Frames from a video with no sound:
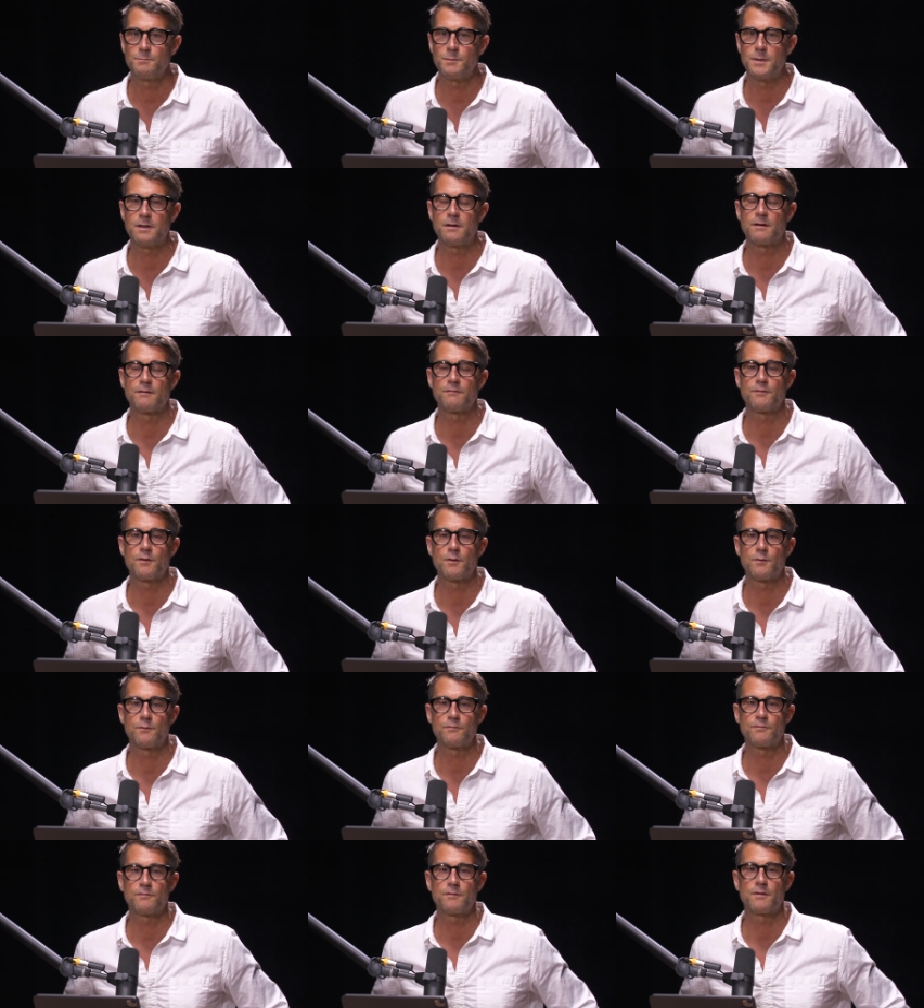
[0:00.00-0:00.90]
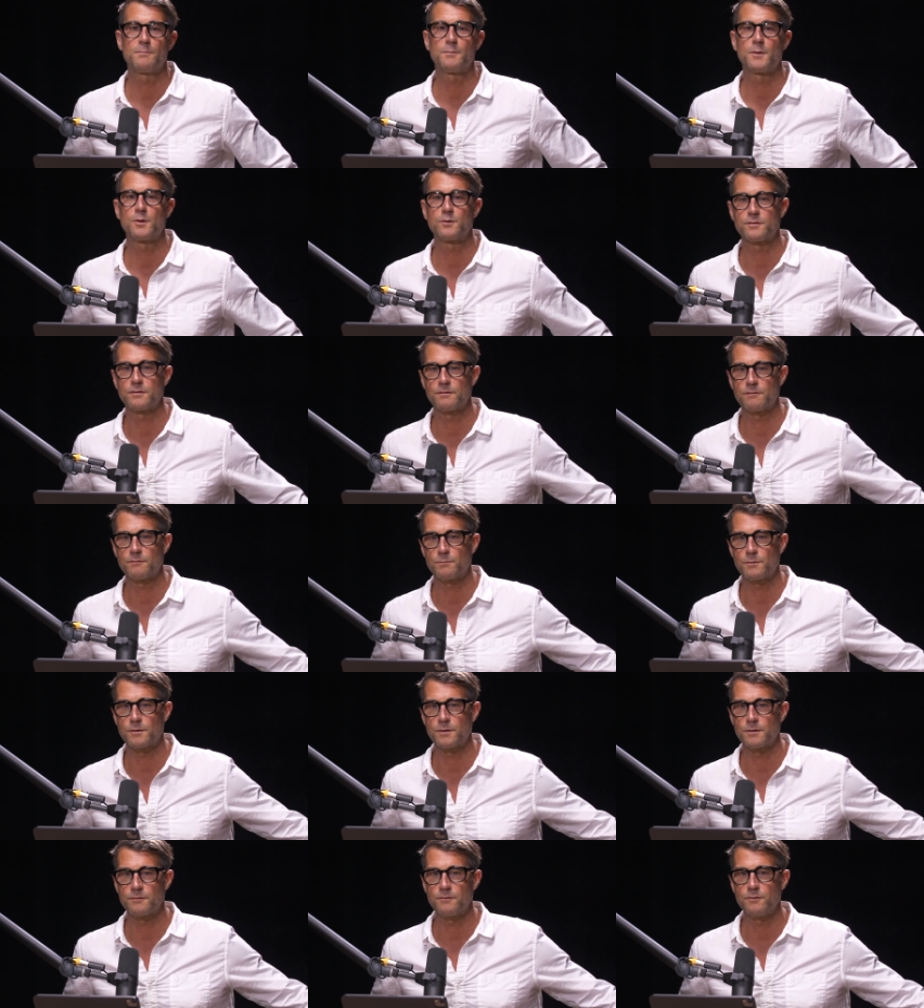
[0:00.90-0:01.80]
because those emotions
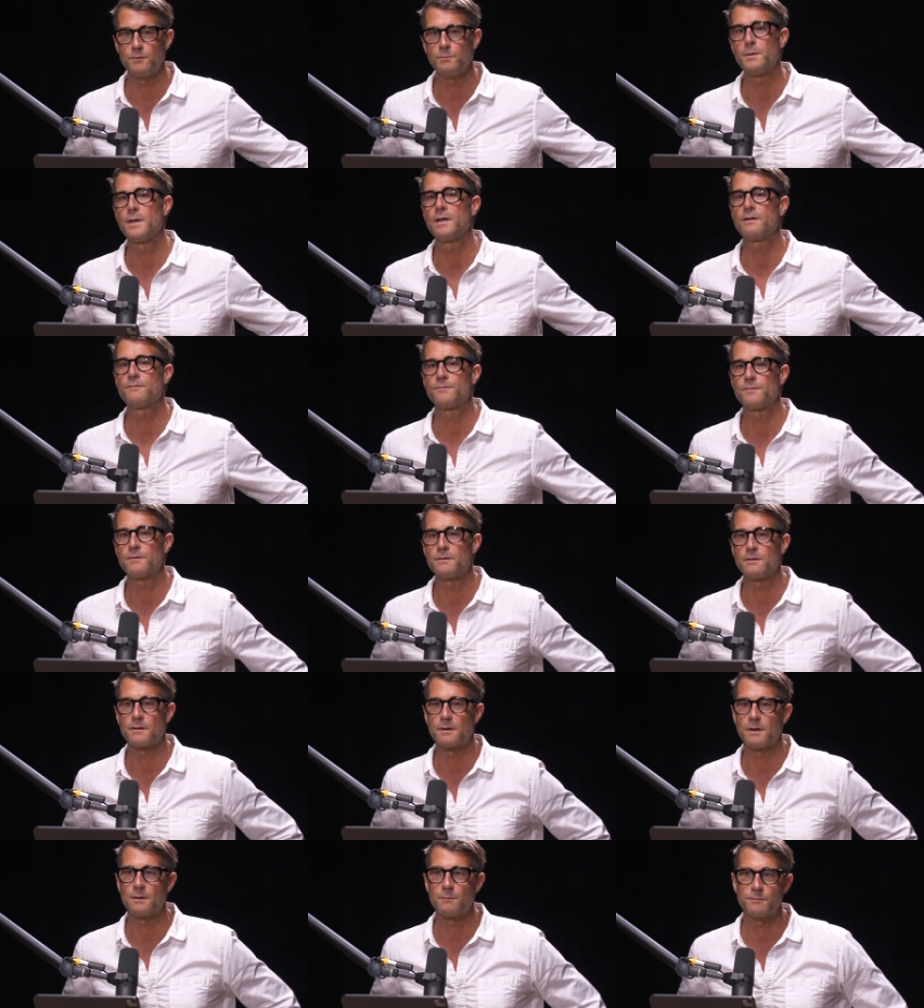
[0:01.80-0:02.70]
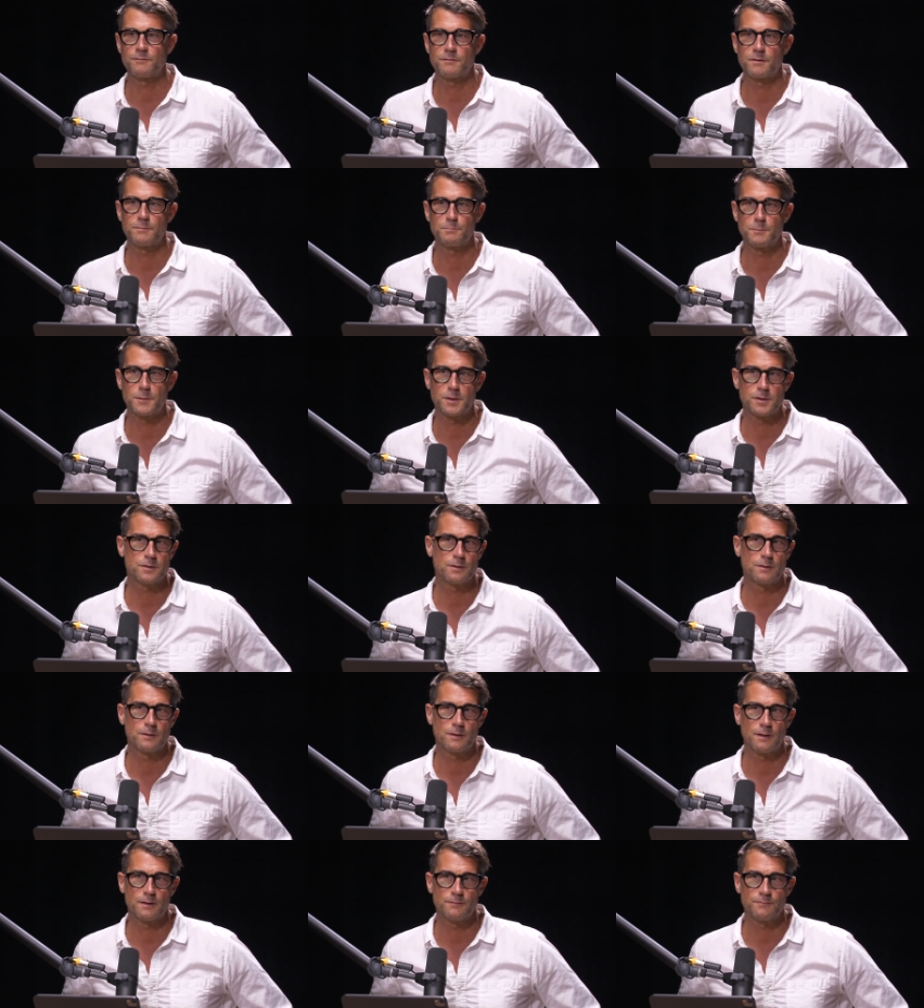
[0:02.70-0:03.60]
were too painful or I wasn't
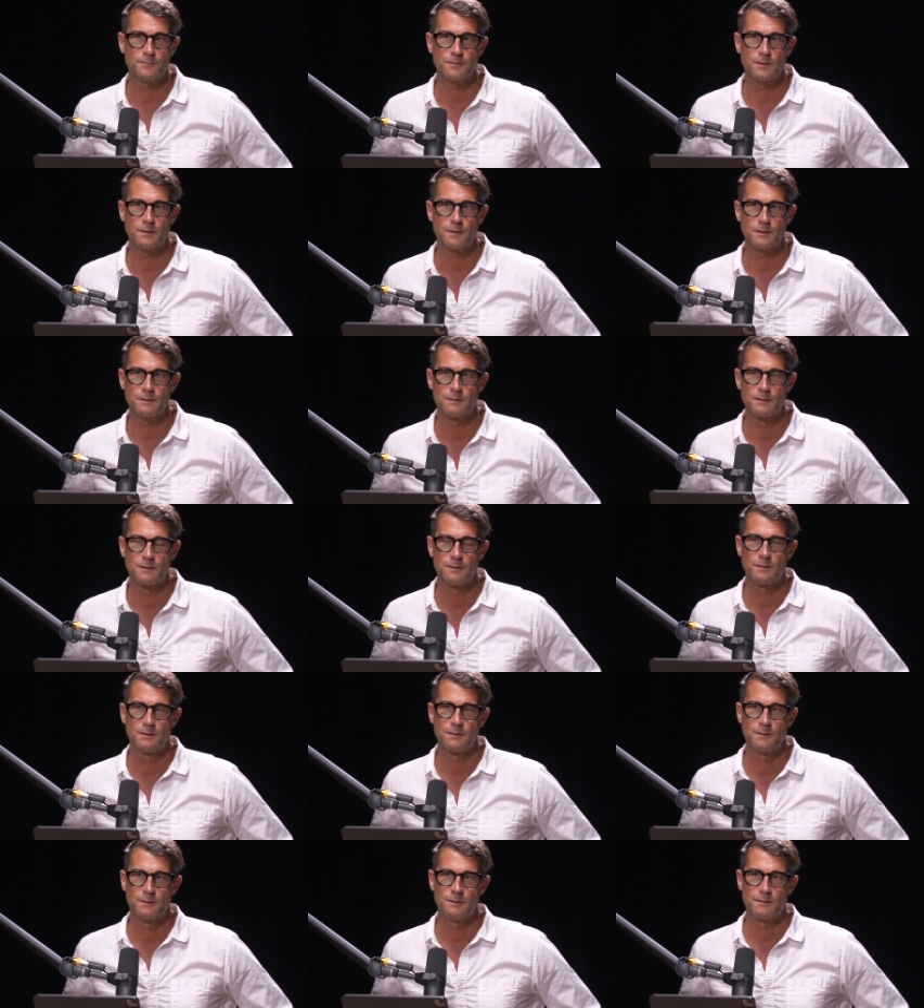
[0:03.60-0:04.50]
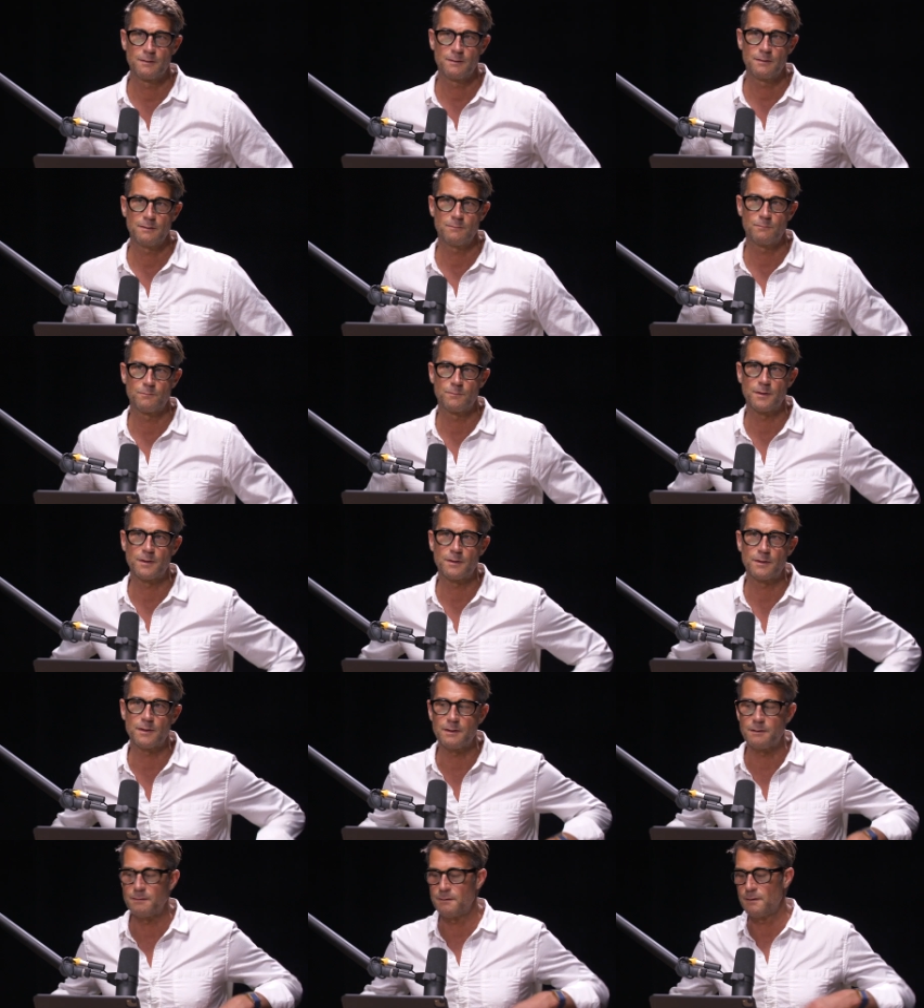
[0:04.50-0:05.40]
mature enough to
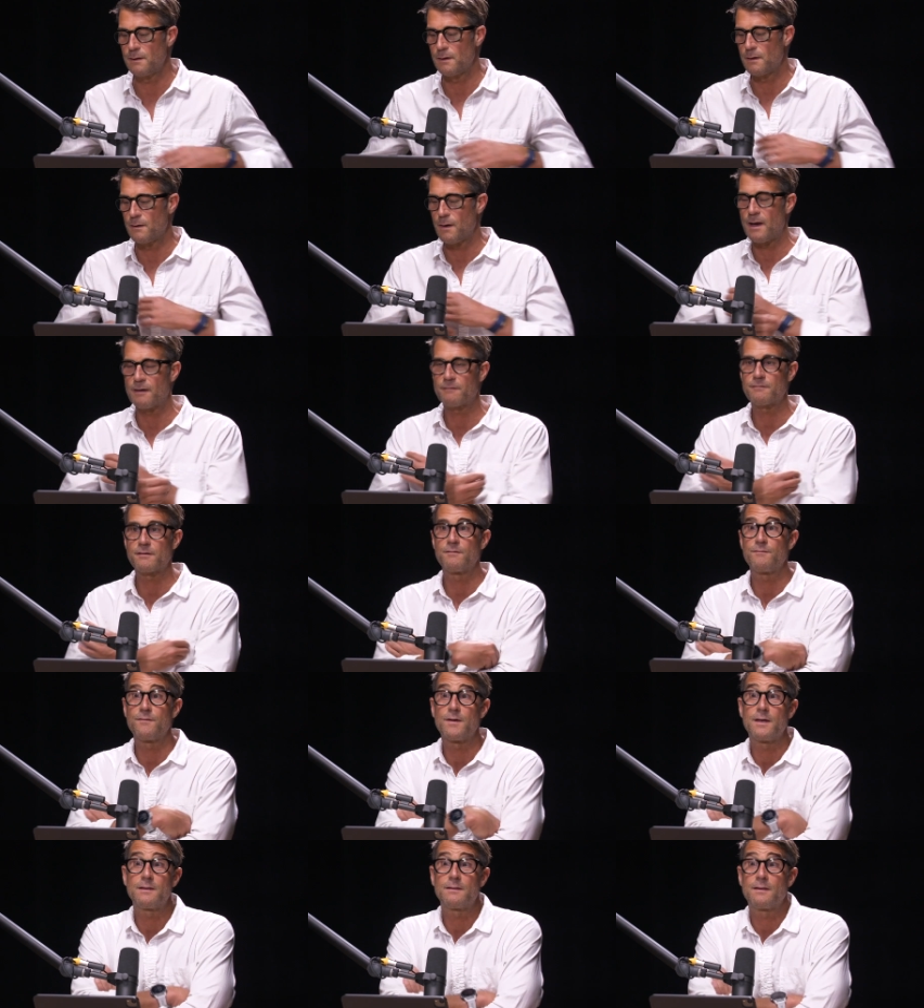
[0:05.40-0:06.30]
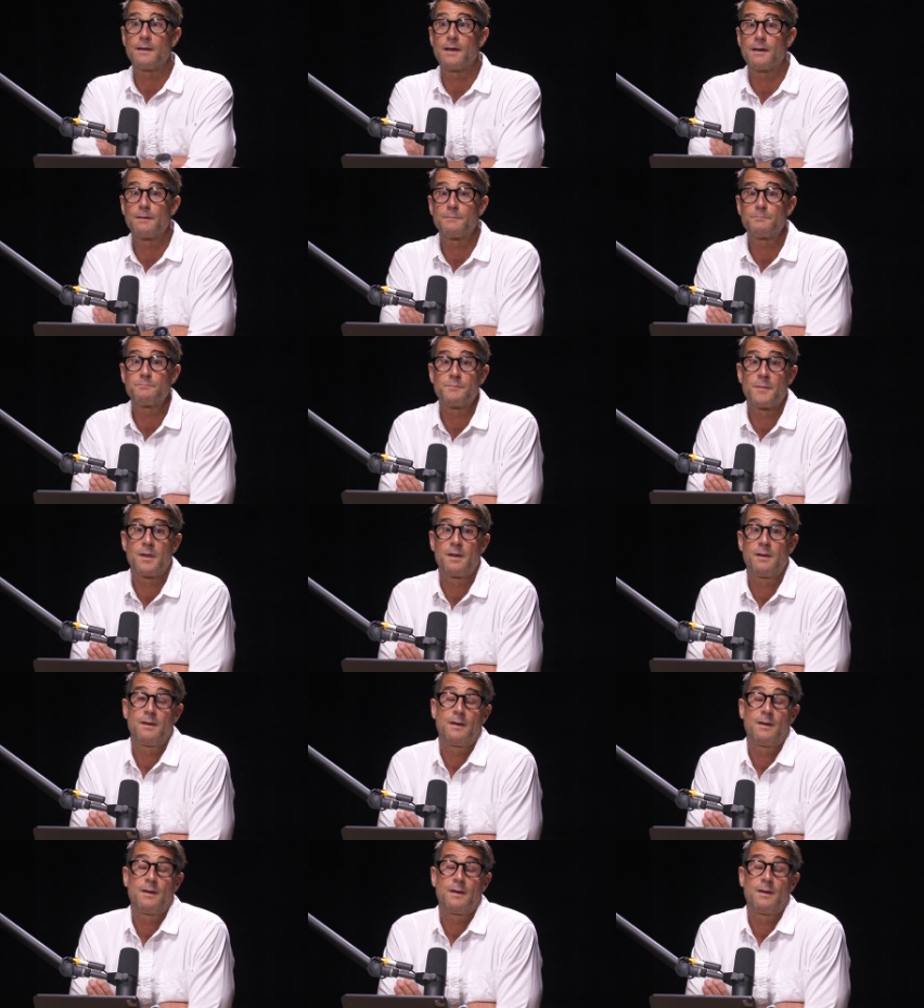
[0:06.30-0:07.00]
really, you know, excavate them.